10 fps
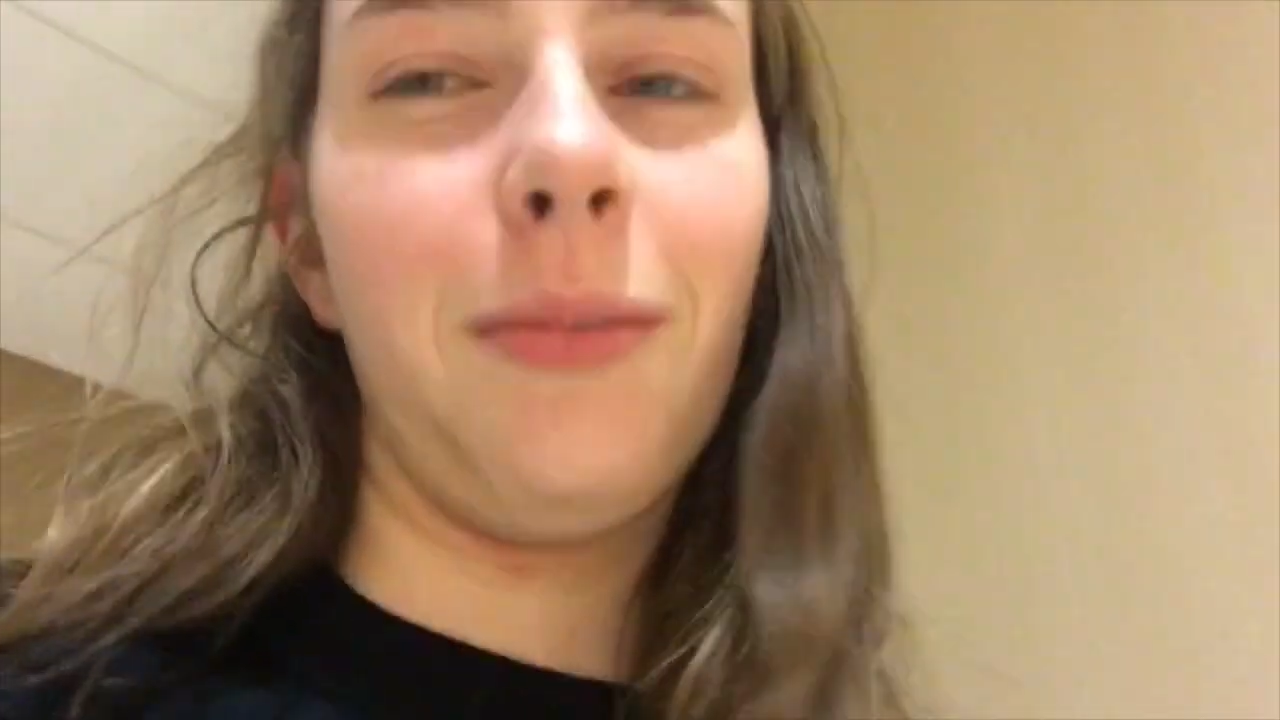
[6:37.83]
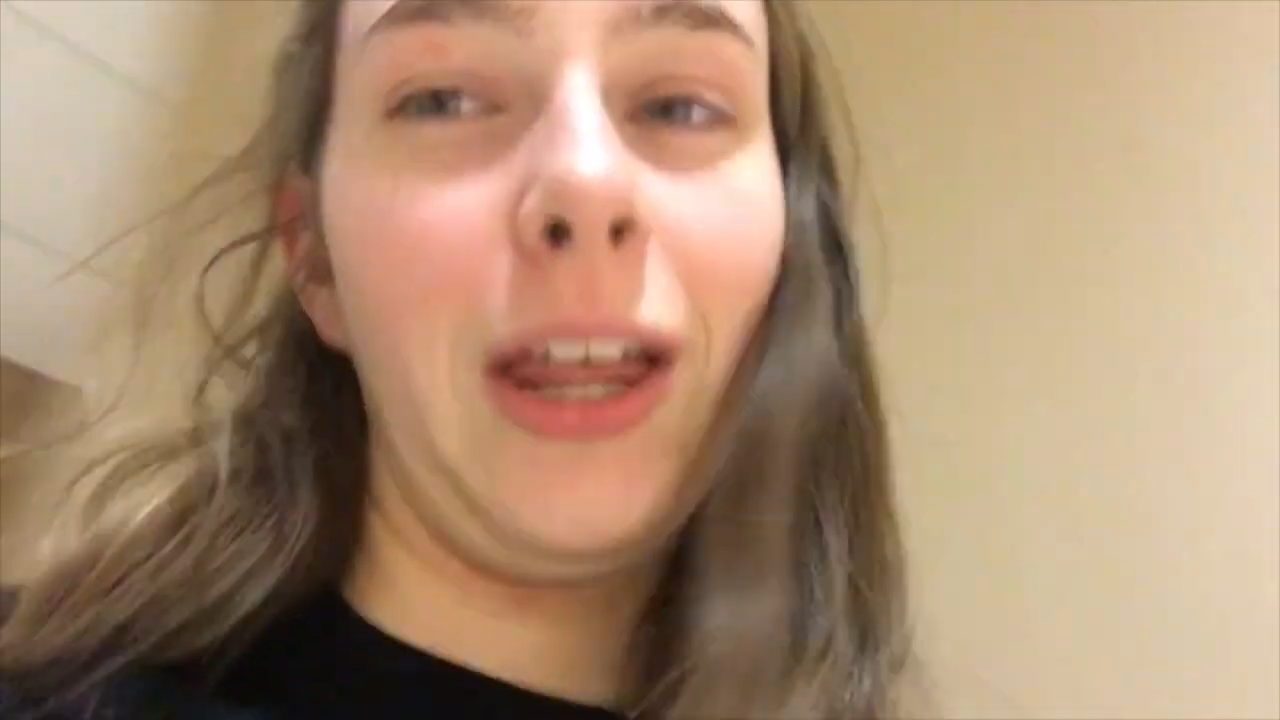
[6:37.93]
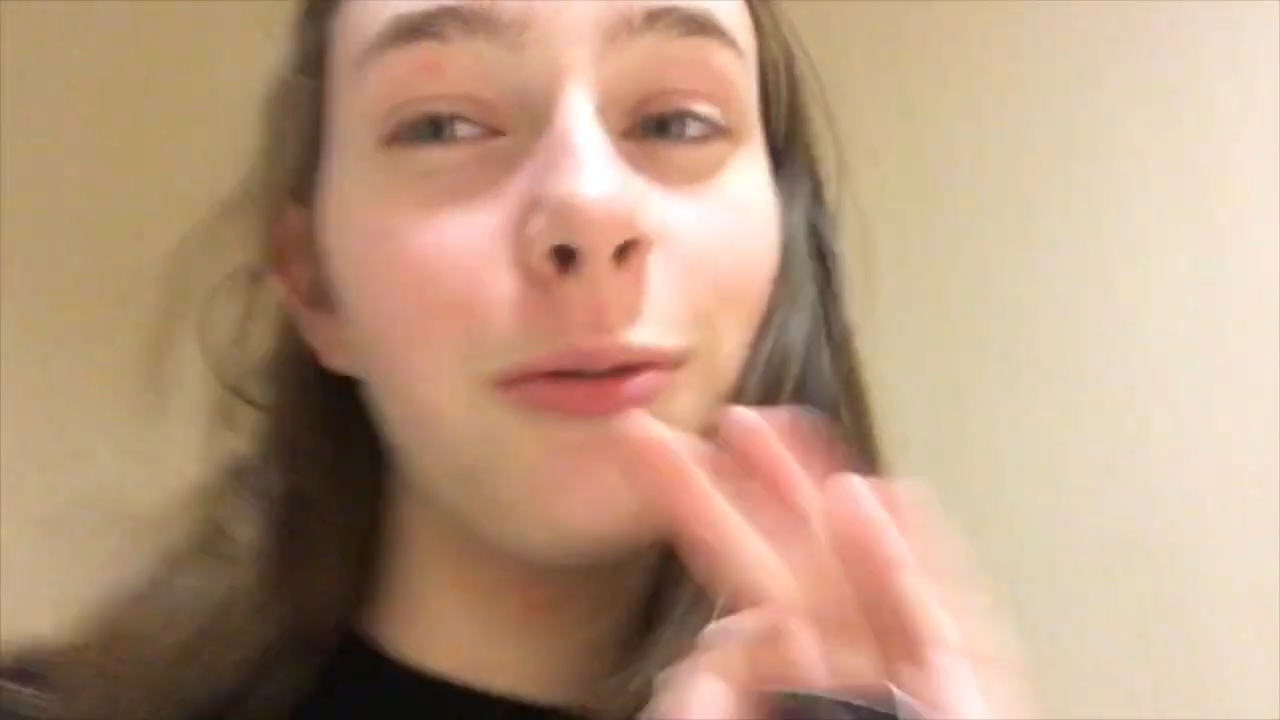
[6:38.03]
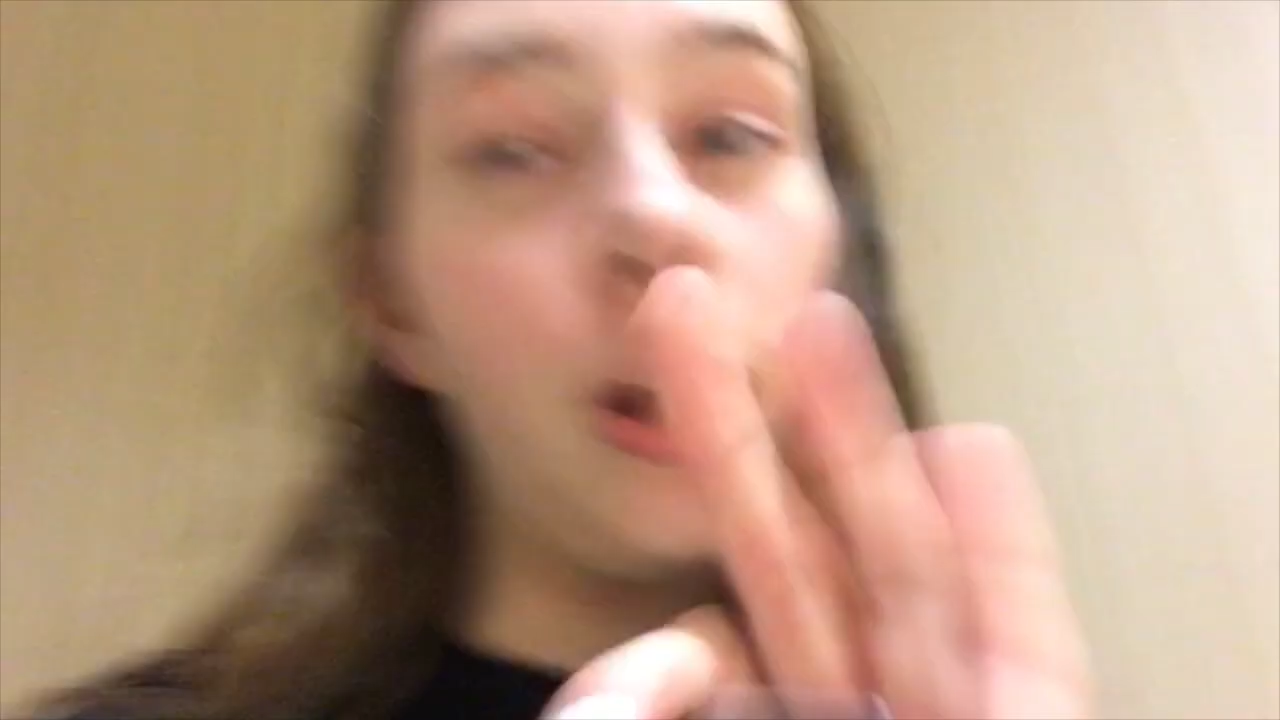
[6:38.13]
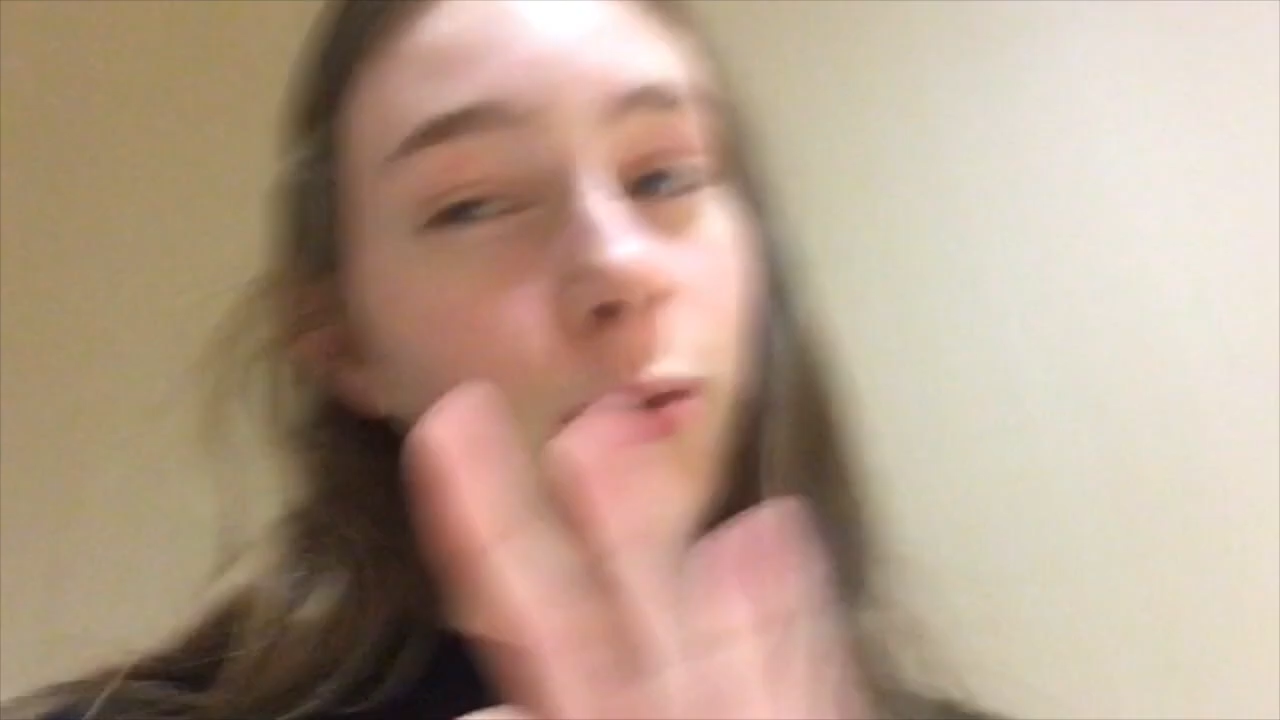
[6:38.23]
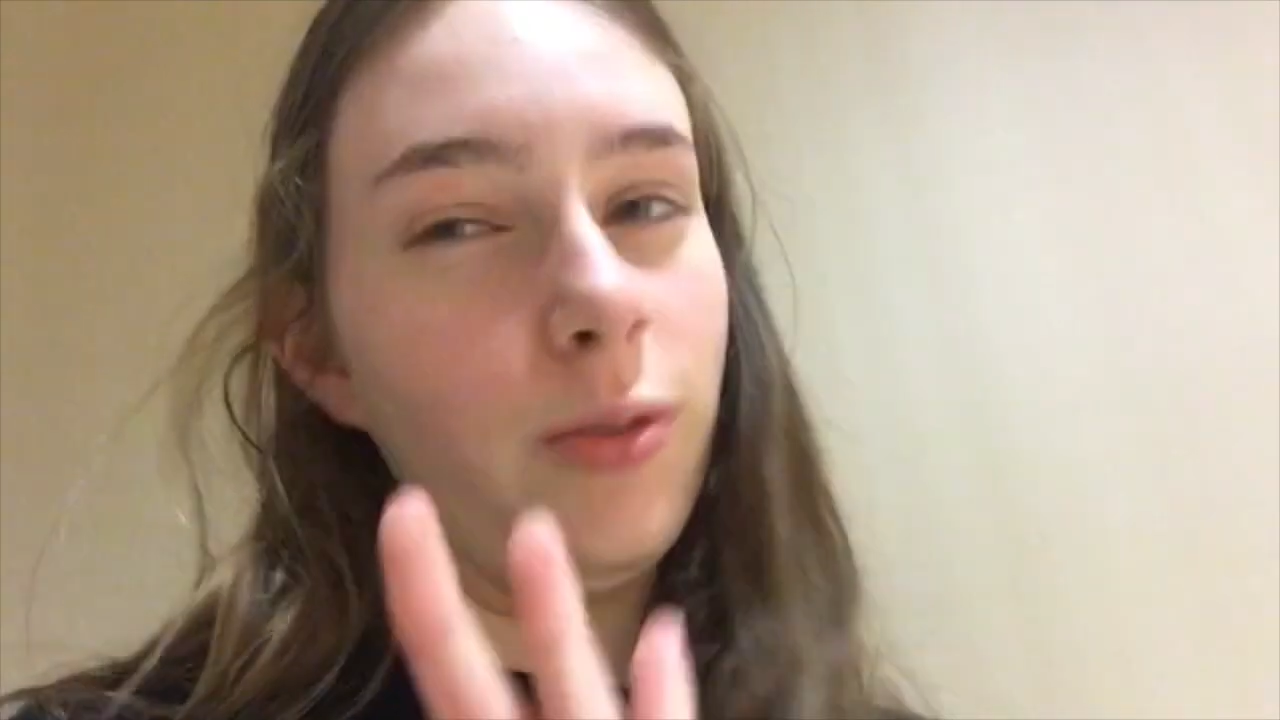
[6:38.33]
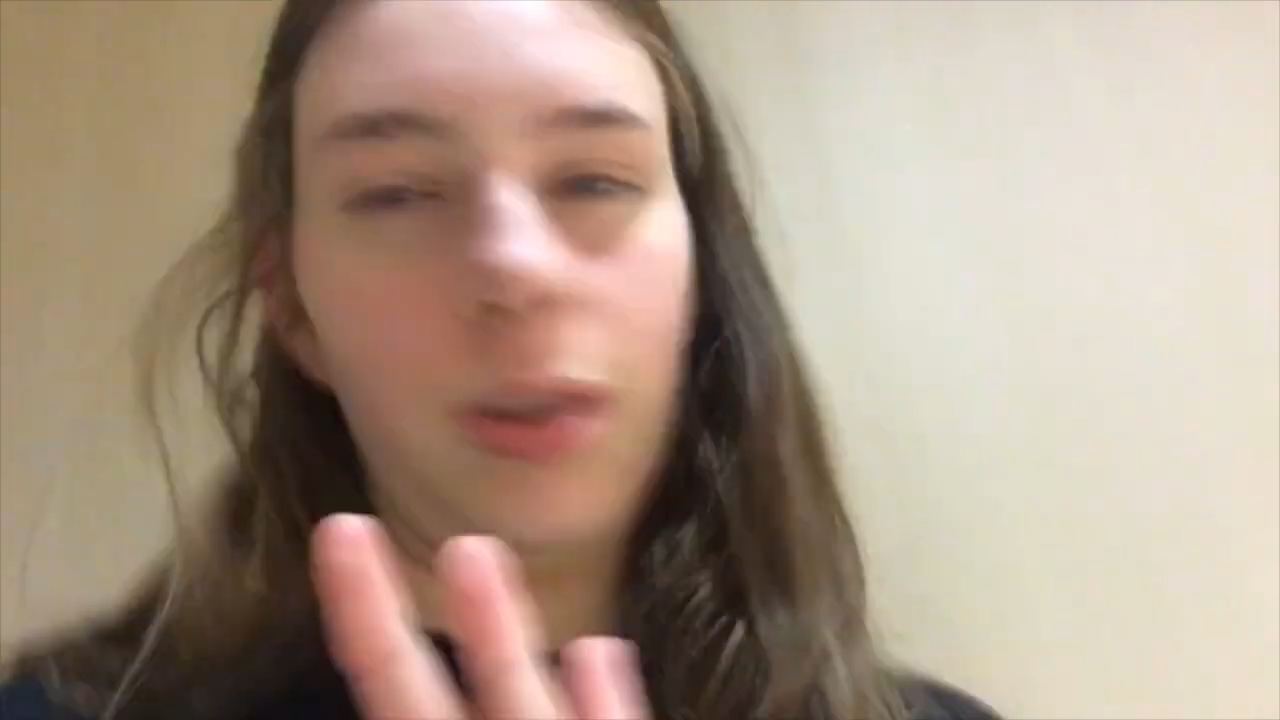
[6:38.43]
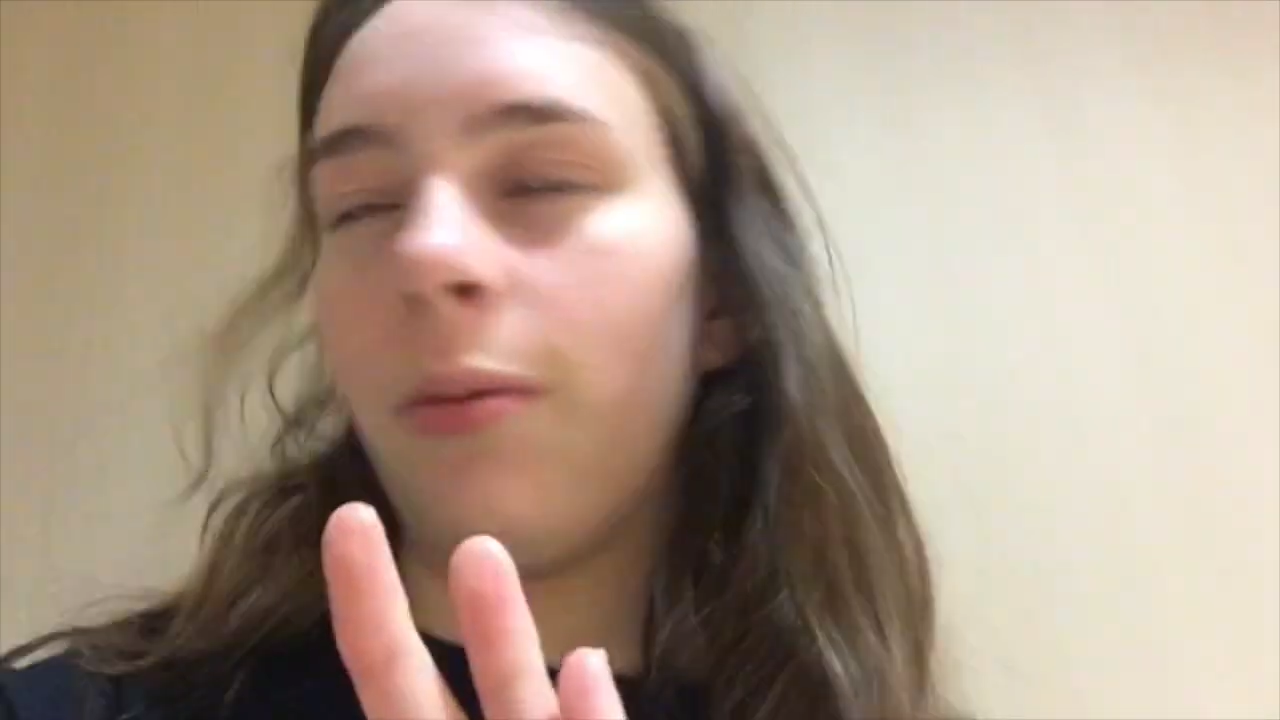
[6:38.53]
That's why I really